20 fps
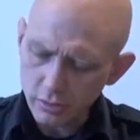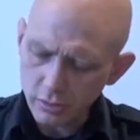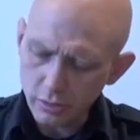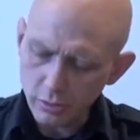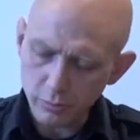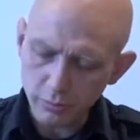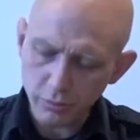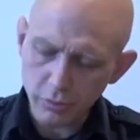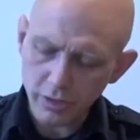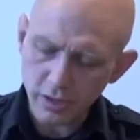you
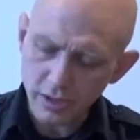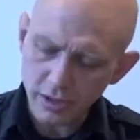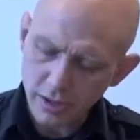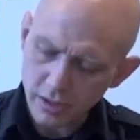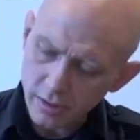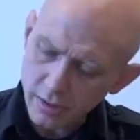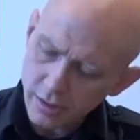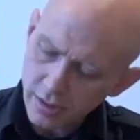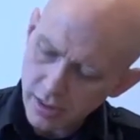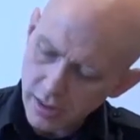put it
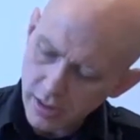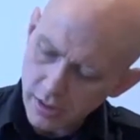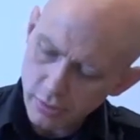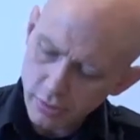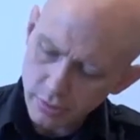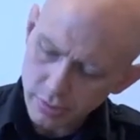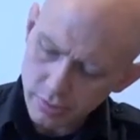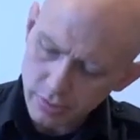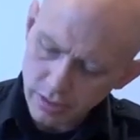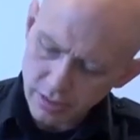in,
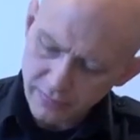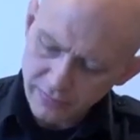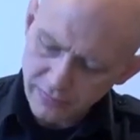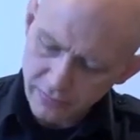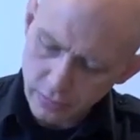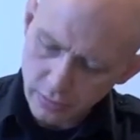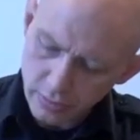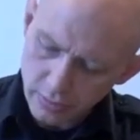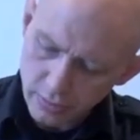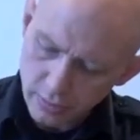arrow side
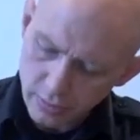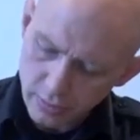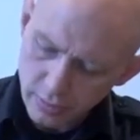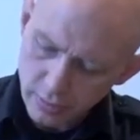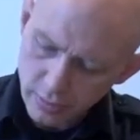first,